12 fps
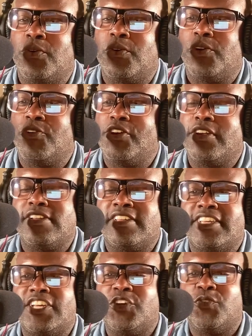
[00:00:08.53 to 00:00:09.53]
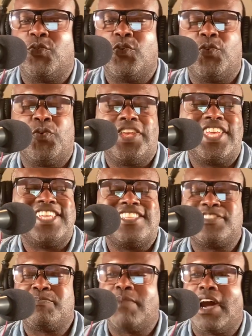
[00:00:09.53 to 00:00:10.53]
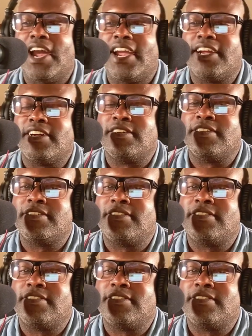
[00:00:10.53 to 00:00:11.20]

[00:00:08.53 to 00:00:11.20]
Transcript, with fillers: Where, where we inspire